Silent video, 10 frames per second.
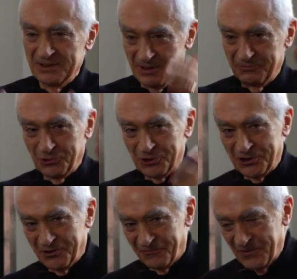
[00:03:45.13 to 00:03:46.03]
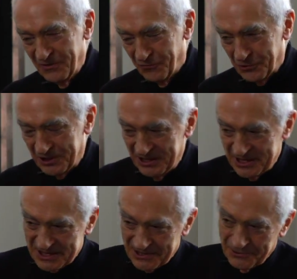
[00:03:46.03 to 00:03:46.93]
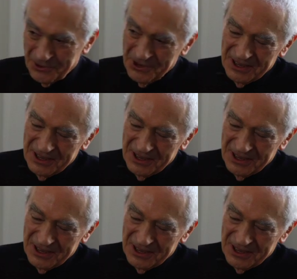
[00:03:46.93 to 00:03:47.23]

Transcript: I'm talking of 40 years ago.